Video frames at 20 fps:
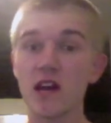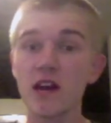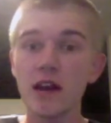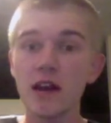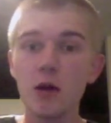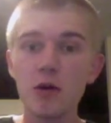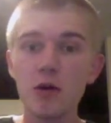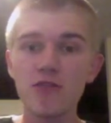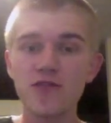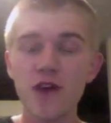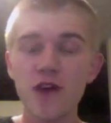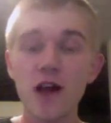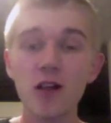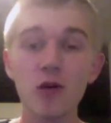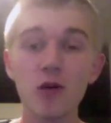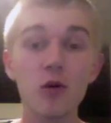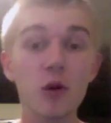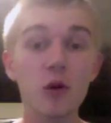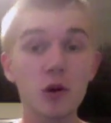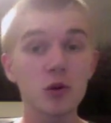Now we
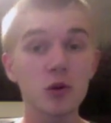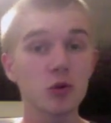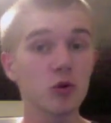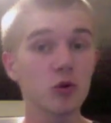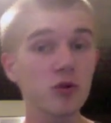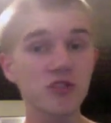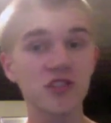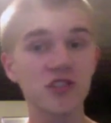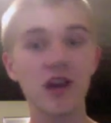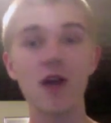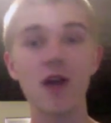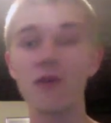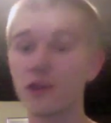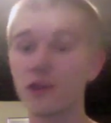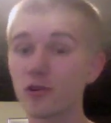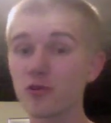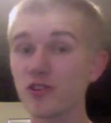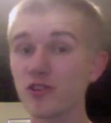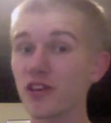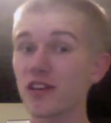follow Luke
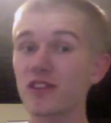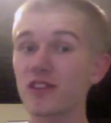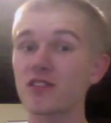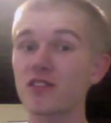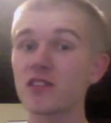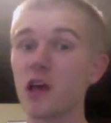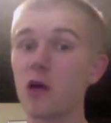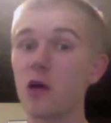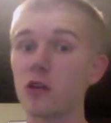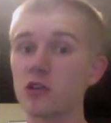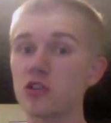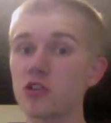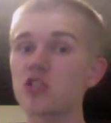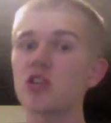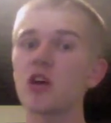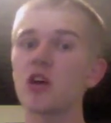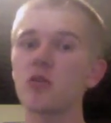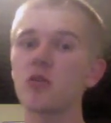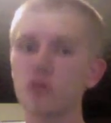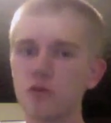Skywalker, who's Anakin Skywalker's
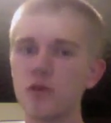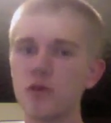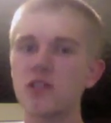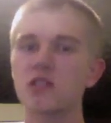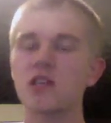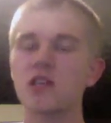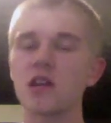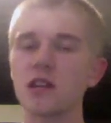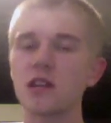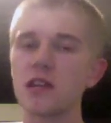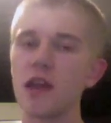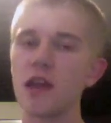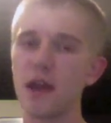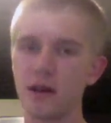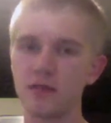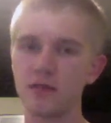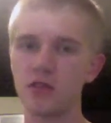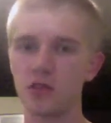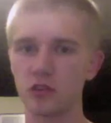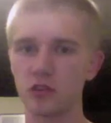son, which we see at the end
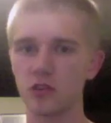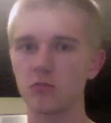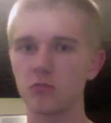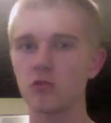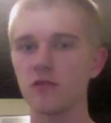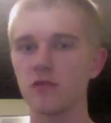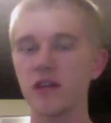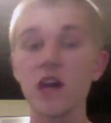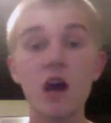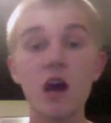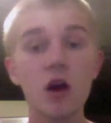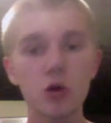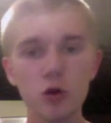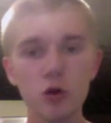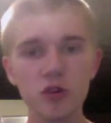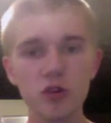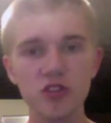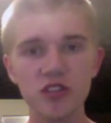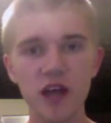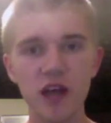of the third movie.
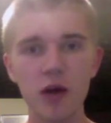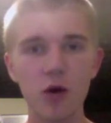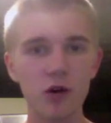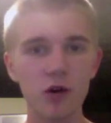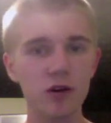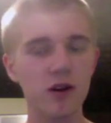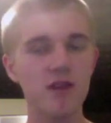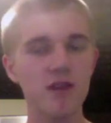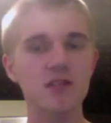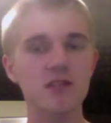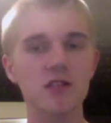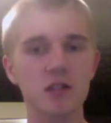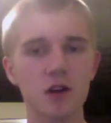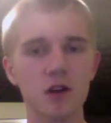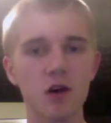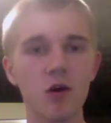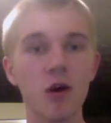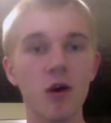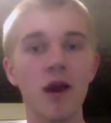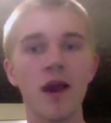Luke Skywalker has to
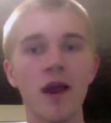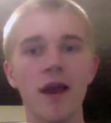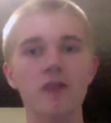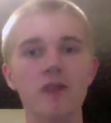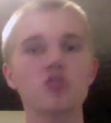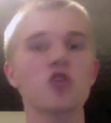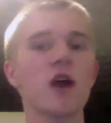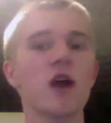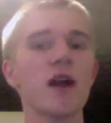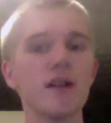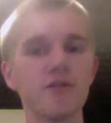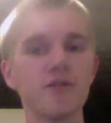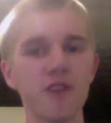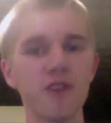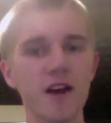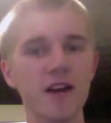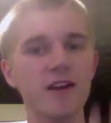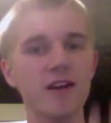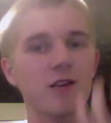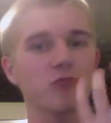go and try to
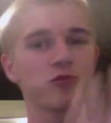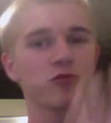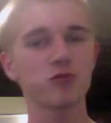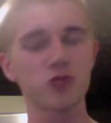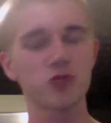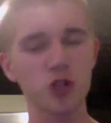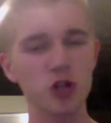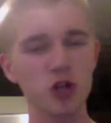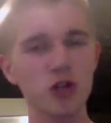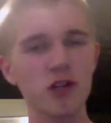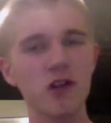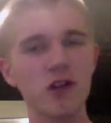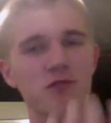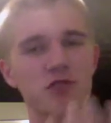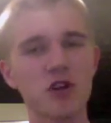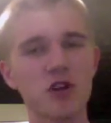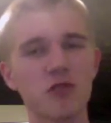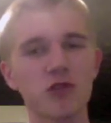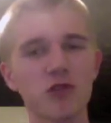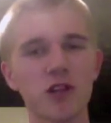find a journey of
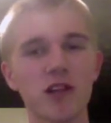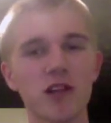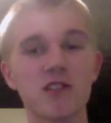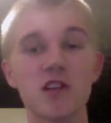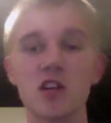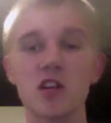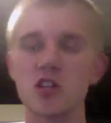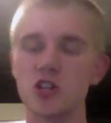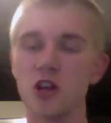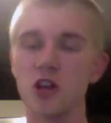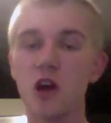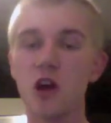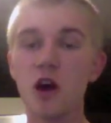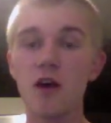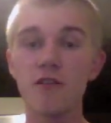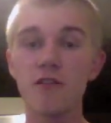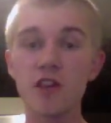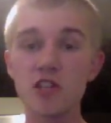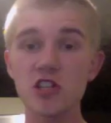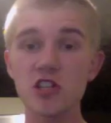self-realization.
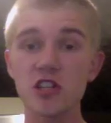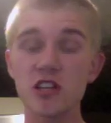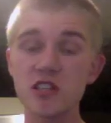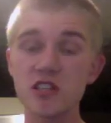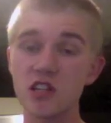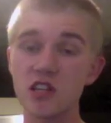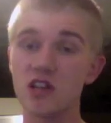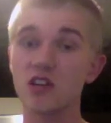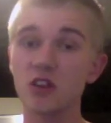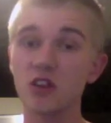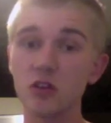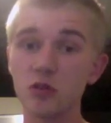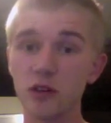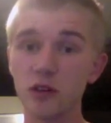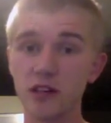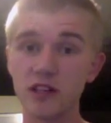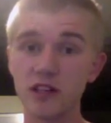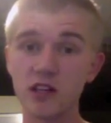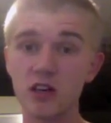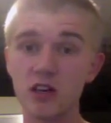Eventually, his aunt and uncle
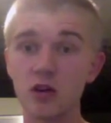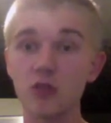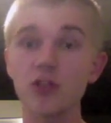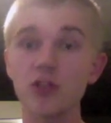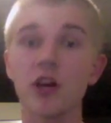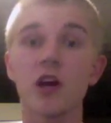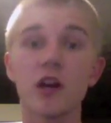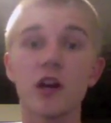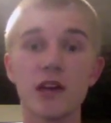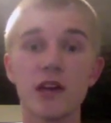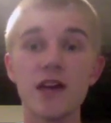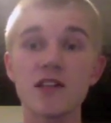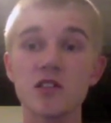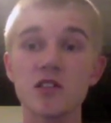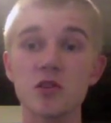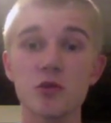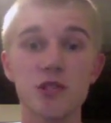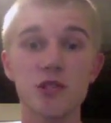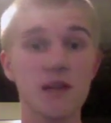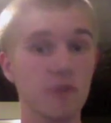get killed. He has to
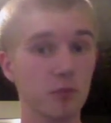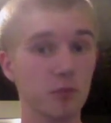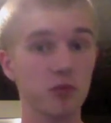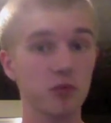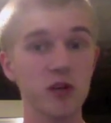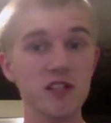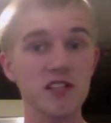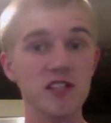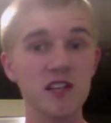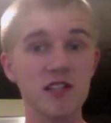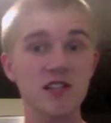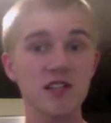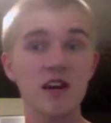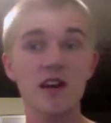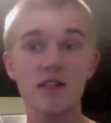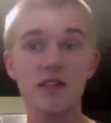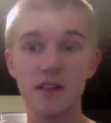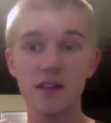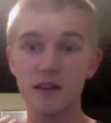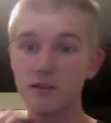go save a princess.
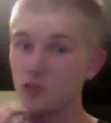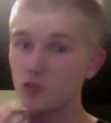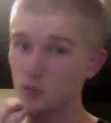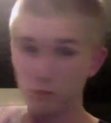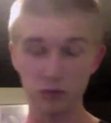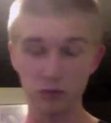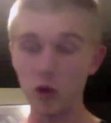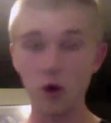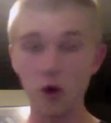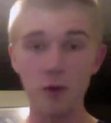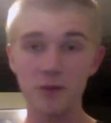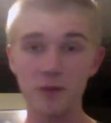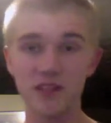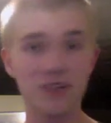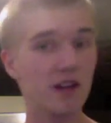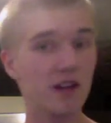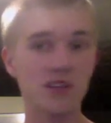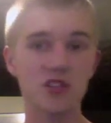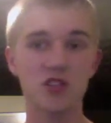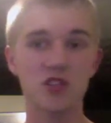They blow up a
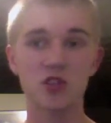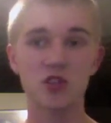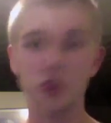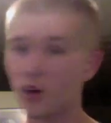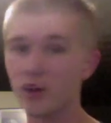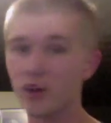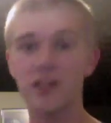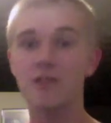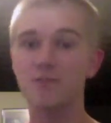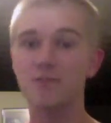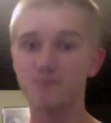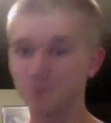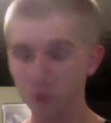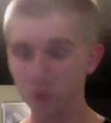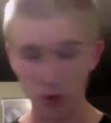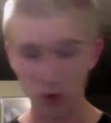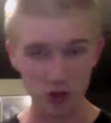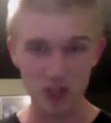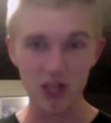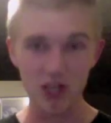Death Star. He
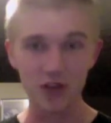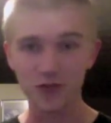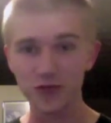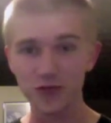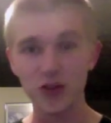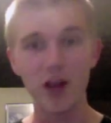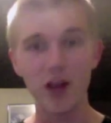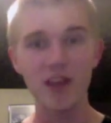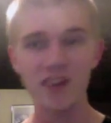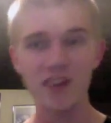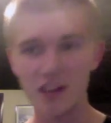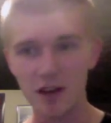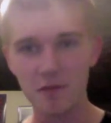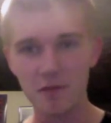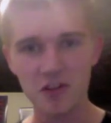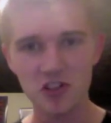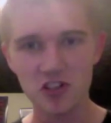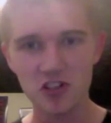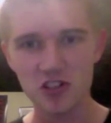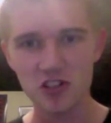learns how to fly, they come
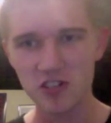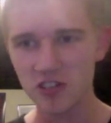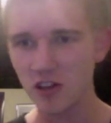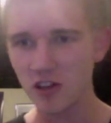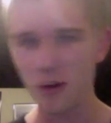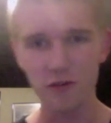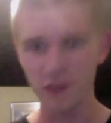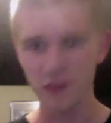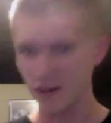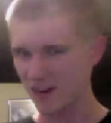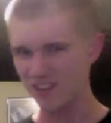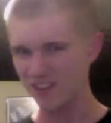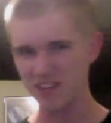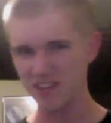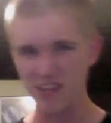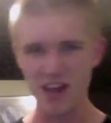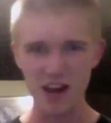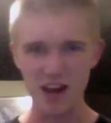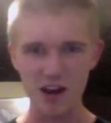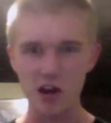into the self, and at the
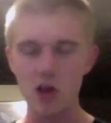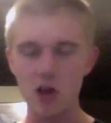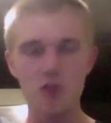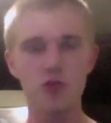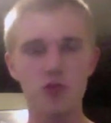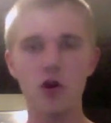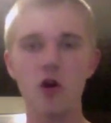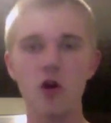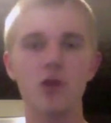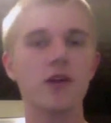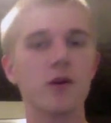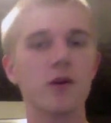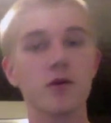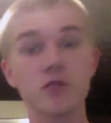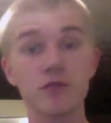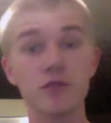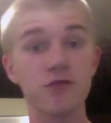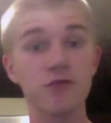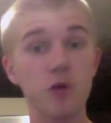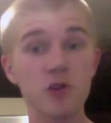end, they're all heroes.
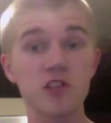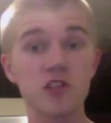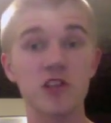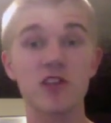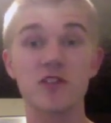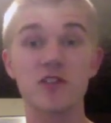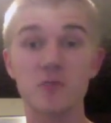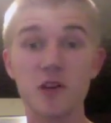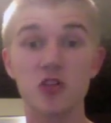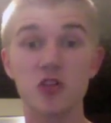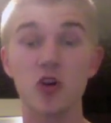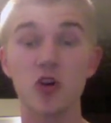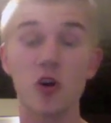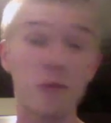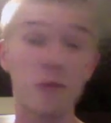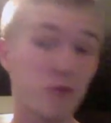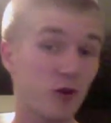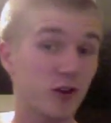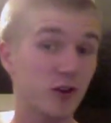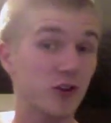Unfortunately, his mentor,
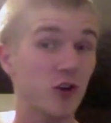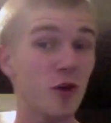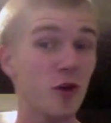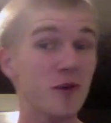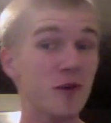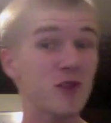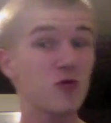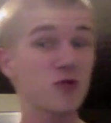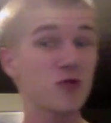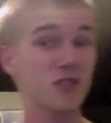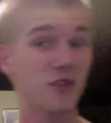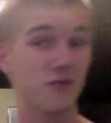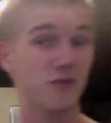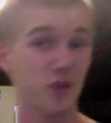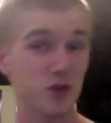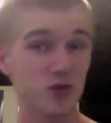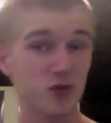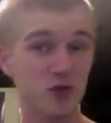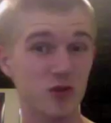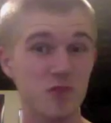Obi-Wan Kenobi, who was in the
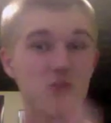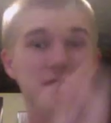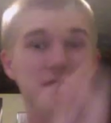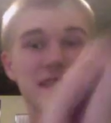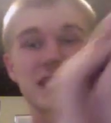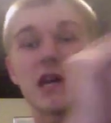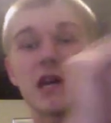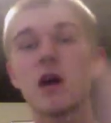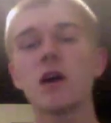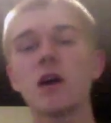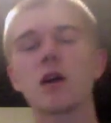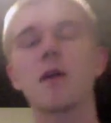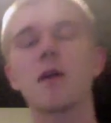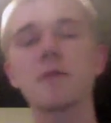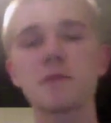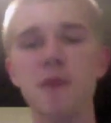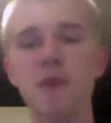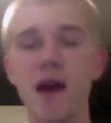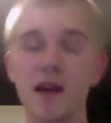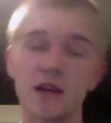first three movies, comes
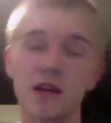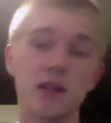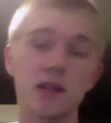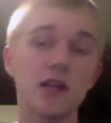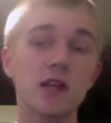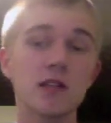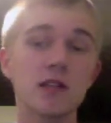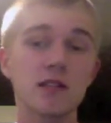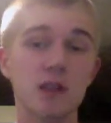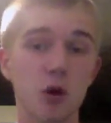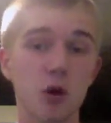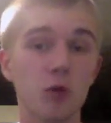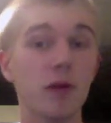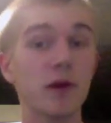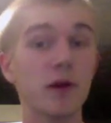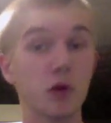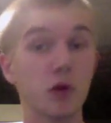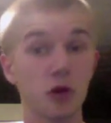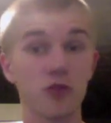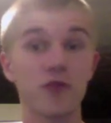back, and he's killed by
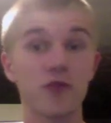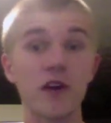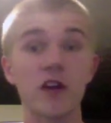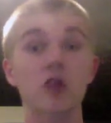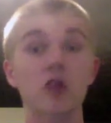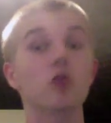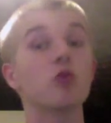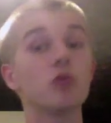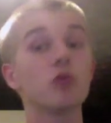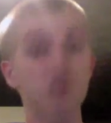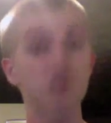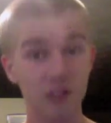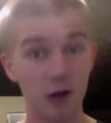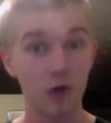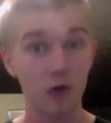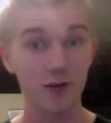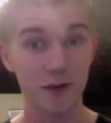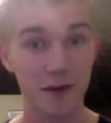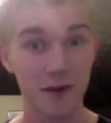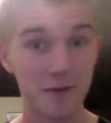Darth Vader, who is now
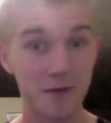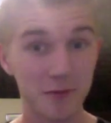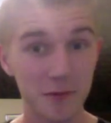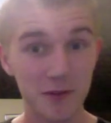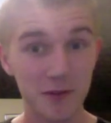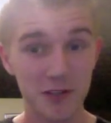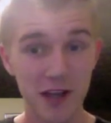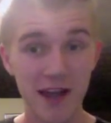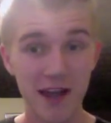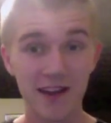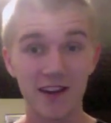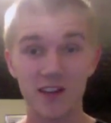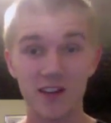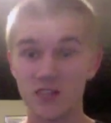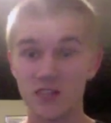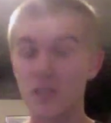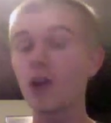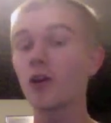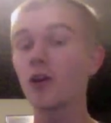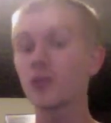our named protagonist.
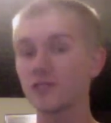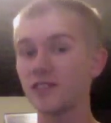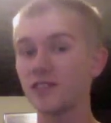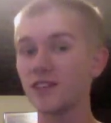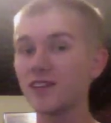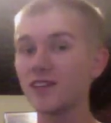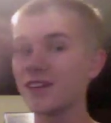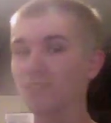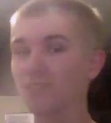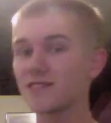See?